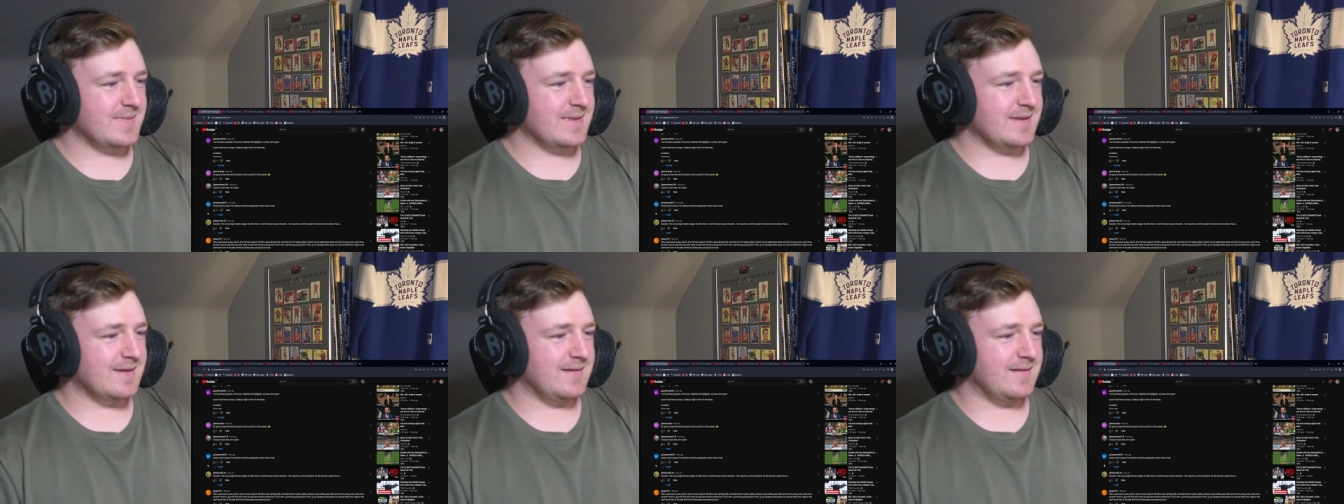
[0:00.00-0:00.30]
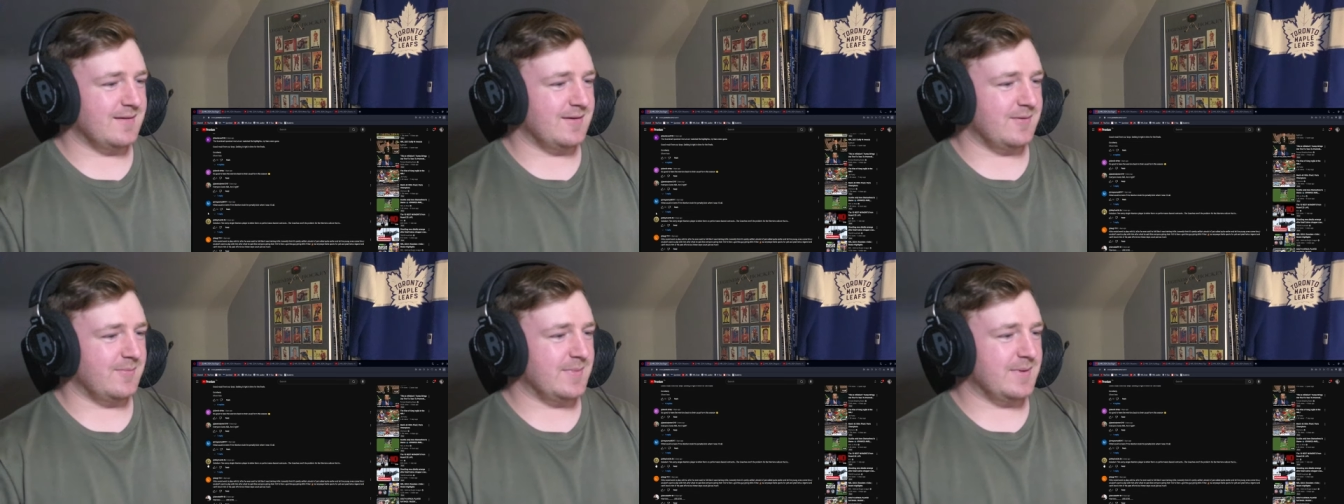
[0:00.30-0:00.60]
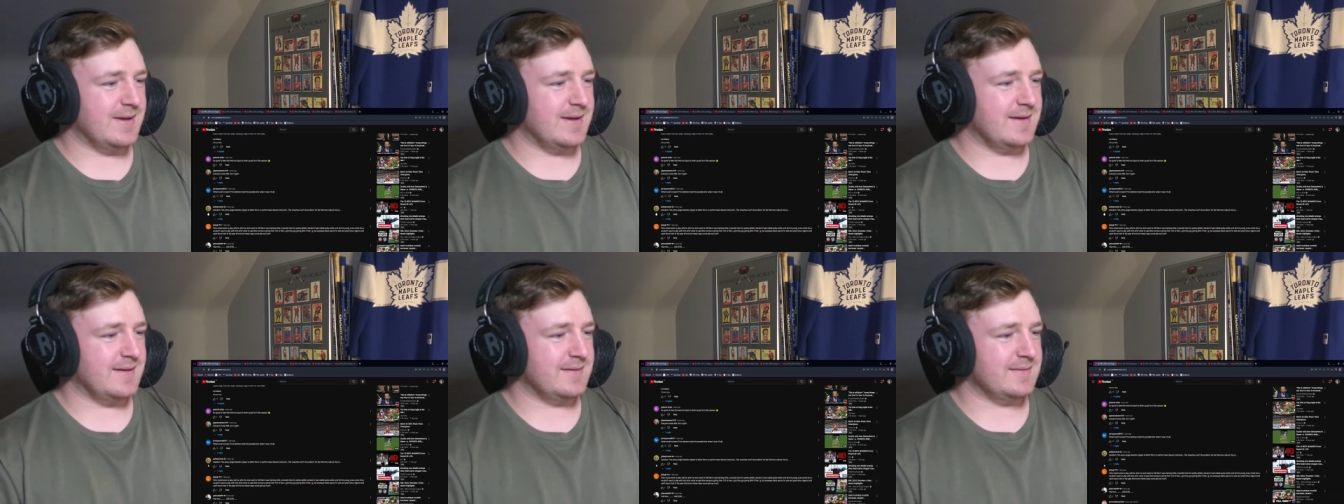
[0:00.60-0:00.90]
Oh
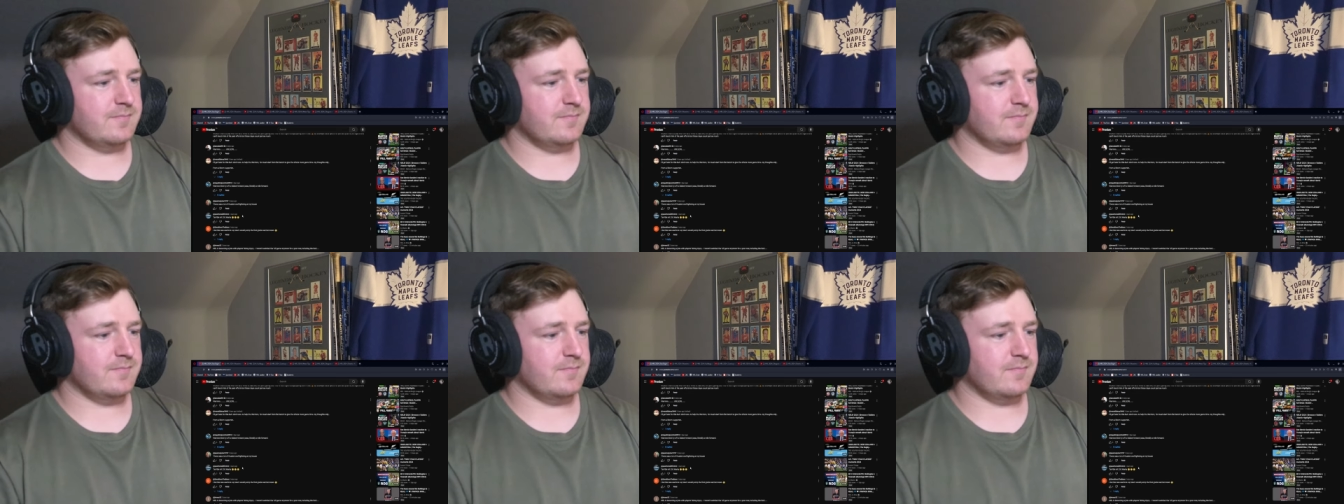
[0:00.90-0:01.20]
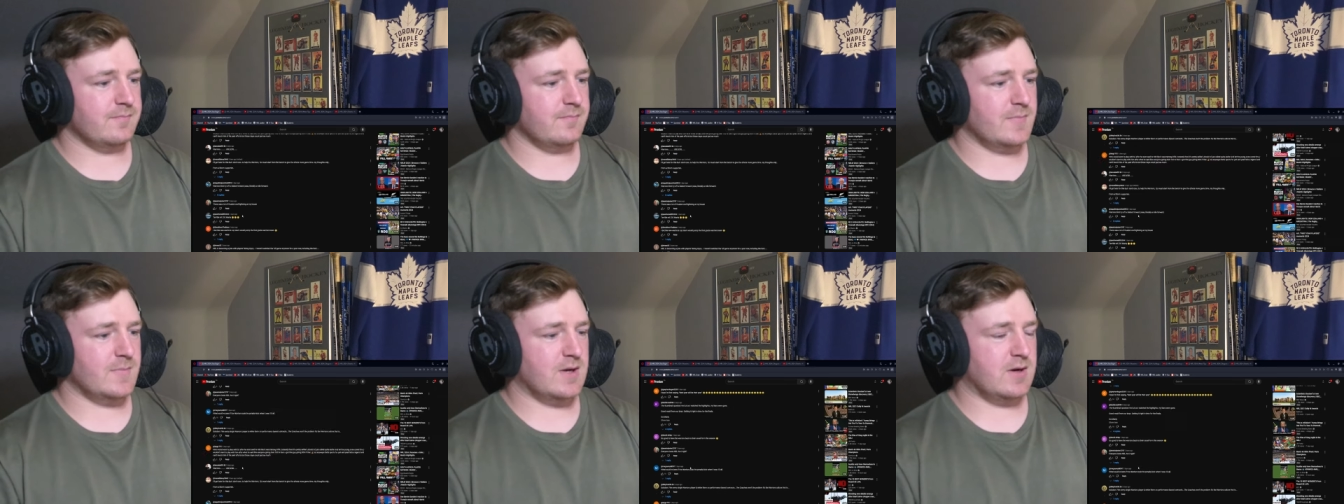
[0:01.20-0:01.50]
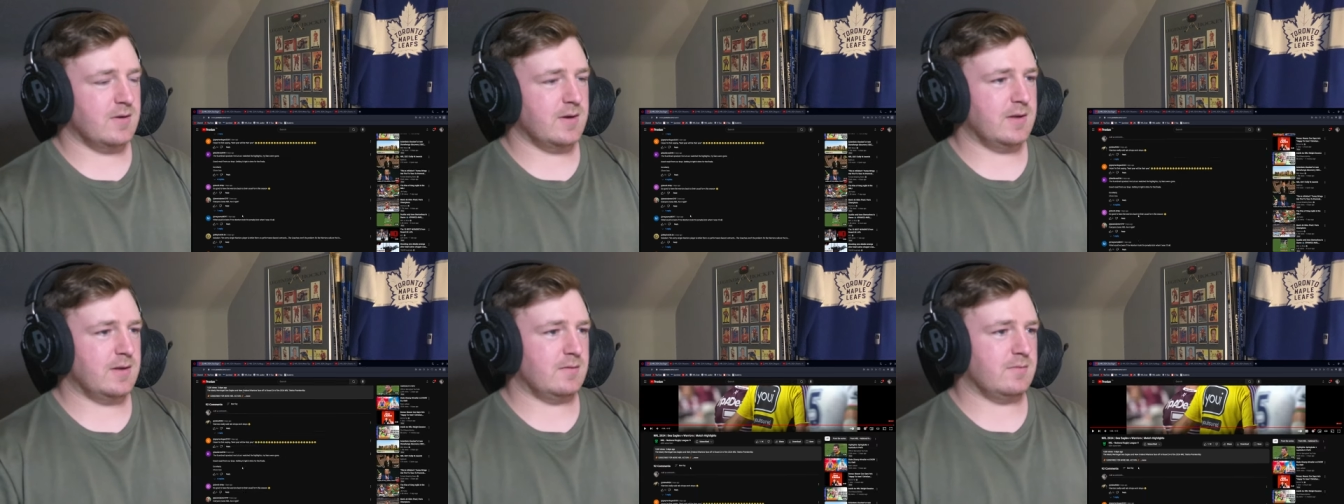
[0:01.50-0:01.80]
man.
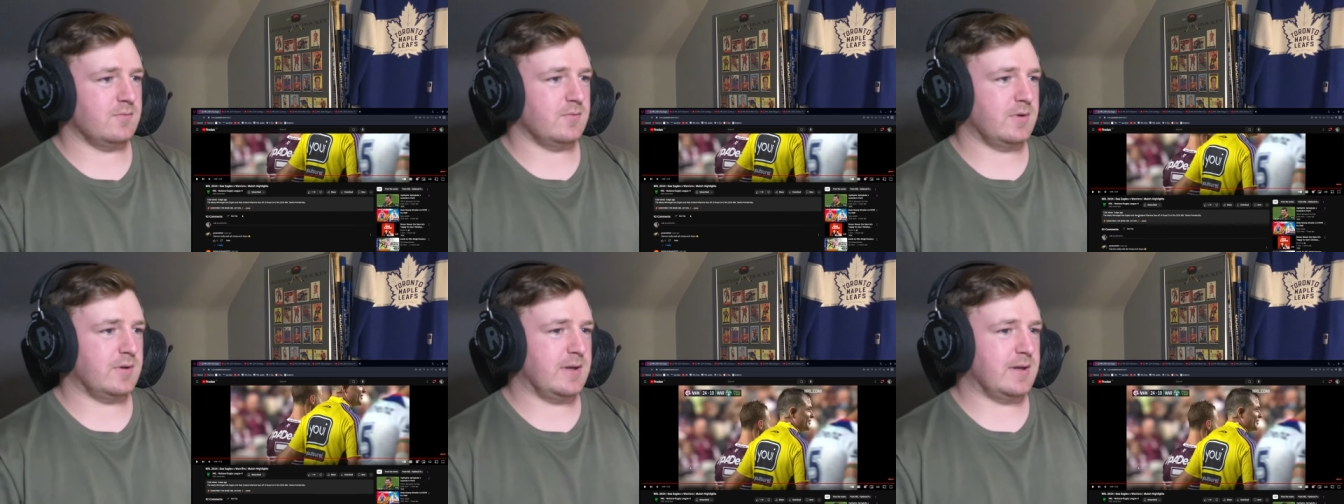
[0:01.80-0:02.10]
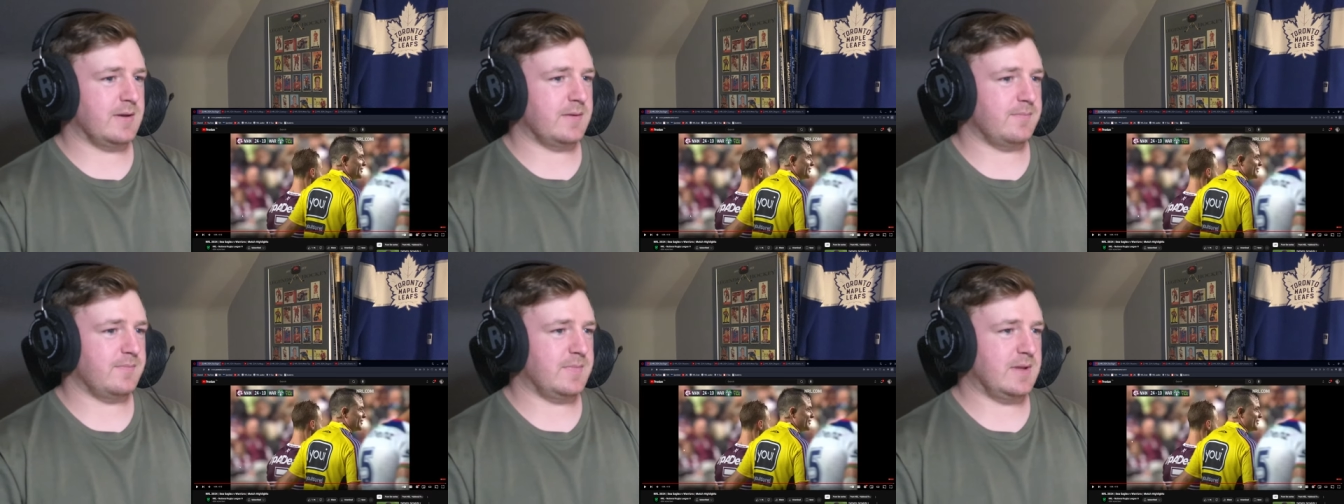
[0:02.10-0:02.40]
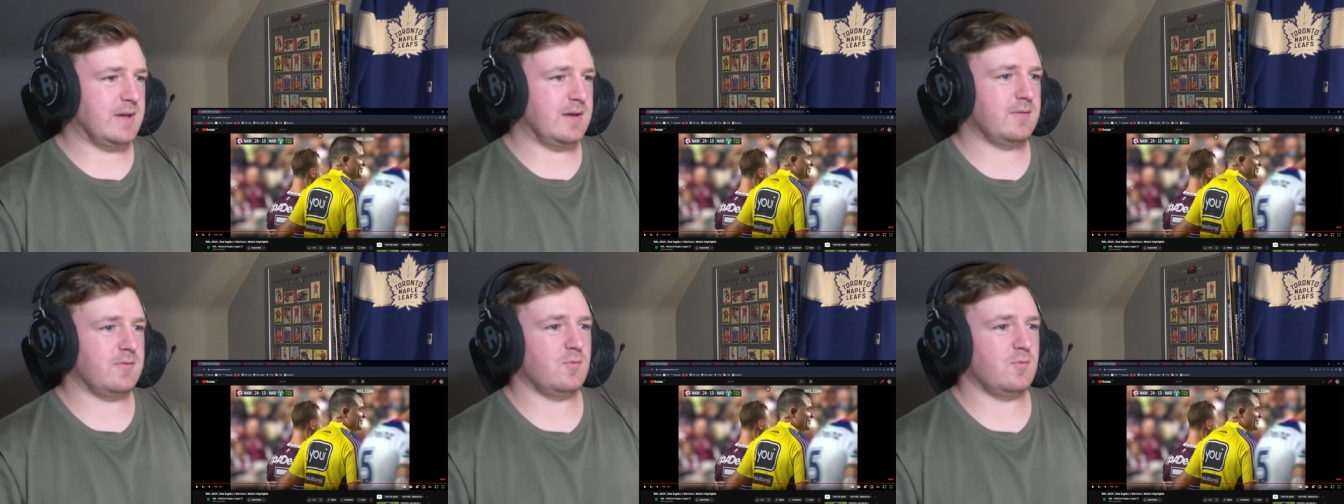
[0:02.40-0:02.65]
Alright, well yeah,